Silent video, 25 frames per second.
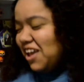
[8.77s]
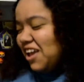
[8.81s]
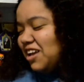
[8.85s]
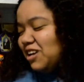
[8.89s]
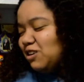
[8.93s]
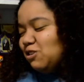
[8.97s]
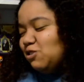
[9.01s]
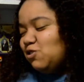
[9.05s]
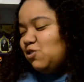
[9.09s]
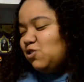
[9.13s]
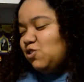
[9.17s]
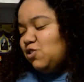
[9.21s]

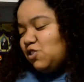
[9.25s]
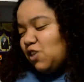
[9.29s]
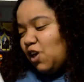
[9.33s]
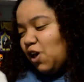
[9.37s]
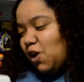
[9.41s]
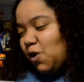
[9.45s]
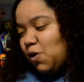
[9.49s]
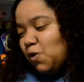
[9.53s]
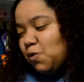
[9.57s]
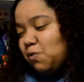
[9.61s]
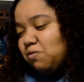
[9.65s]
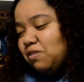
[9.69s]

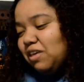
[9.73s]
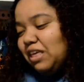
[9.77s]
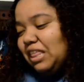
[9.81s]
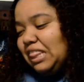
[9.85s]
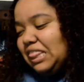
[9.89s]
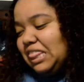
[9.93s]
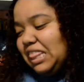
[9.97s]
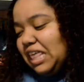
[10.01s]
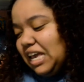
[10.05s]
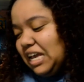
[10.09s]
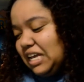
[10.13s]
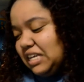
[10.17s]
So,
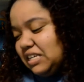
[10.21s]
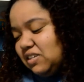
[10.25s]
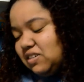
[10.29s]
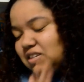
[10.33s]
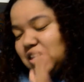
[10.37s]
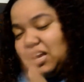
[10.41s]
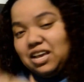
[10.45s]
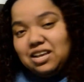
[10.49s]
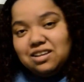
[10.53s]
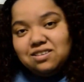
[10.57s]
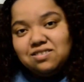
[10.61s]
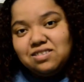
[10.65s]
this
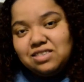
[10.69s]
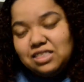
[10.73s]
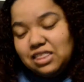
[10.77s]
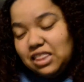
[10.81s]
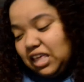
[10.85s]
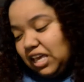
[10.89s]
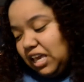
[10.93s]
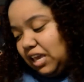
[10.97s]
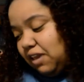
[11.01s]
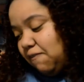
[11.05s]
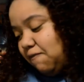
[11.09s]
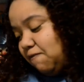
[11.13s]
is
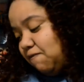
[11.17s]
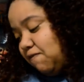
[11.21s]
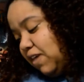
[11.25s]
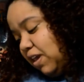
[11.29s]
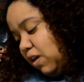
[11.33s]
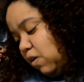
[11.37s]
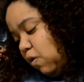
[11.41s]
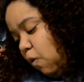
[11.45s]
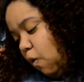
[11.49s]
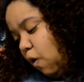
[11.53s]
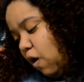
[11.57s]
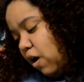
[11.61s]
the
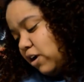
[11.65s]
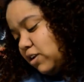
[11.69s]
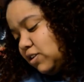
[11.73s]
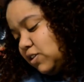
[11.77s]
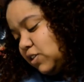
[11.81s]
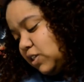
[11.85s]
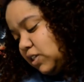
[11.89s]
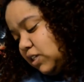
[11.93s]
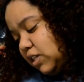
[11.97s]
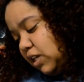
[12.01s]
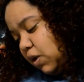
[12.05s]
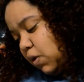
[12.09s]
Figuarts
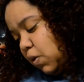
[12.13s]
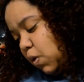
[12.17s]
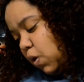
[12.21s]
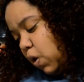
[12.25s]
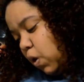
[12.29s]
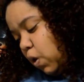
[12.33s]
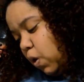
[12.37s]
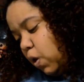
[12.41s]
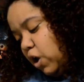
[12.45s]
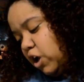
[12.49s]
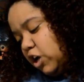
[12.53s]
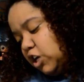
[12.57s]

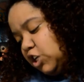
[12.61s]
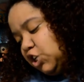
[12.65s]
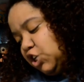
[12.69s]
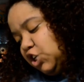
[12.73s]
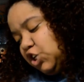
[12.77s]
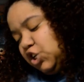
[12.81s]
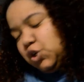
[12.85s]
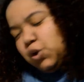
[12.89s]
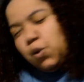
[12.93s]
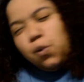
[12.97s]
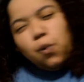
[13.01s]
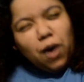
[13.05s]
Zero
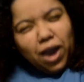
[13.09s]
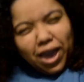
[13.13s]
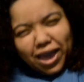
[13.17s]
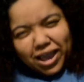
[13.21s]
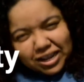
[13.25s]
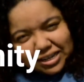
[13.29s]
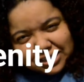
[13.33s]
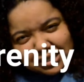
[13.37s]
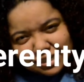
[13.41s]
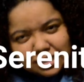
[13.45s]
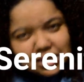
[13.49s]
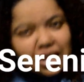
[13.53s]

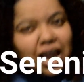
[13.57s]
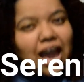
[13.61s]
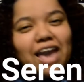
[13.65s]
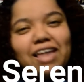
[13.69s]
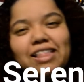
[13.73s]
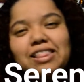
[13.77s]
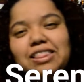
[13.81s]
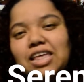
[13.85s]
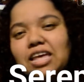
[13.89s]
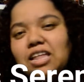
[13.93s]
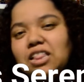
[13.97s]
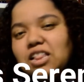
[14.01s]
Chouette. I
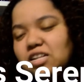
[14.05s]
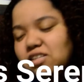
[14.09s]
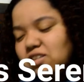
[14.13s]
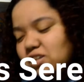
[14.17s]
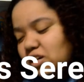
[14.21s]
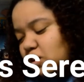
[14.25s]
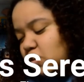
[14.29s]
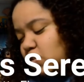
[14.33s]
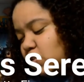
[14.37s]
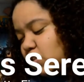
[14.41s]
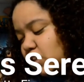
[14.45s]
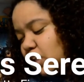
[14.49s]
think that's how
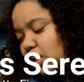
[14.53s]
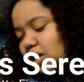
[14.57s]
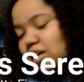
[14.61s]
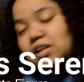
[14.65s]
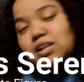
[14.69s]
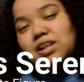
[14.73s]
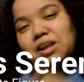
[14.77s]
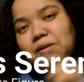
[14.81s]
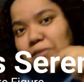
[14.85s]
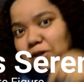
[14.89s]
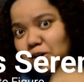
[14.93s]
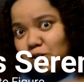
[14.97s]
you say it.
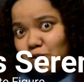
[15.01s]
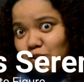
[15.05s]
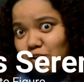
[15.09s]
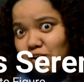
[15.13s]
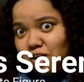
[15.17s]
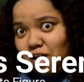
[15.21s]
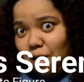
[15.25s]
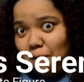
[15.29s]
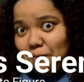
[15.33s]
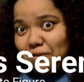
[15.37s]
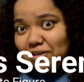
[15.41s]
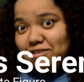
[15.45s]
Let me know in the
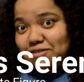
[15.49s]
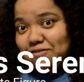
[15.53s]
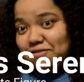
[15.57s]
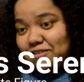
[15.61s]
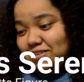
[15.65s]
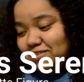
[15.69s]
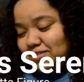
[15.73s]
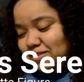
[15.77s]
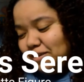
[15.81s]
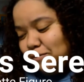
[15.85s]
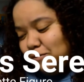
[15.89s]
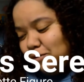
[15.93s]
comments
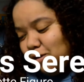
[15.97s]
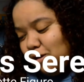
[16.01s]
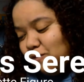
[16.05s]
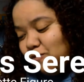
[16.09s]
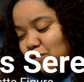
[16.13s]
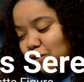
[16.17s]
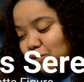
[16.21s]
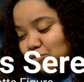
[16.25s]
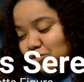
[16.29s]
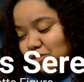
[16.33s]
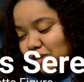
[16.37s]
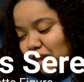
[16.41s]
if
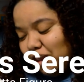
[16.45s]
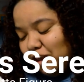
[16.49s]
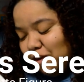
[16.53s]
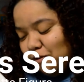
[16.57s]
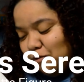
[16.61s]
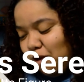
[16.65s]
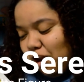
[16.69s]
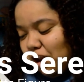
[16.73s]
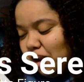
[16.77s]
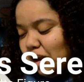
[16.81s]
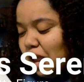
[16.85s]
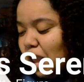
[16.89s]
I'm saying it
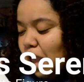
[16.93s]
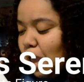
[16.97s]
right.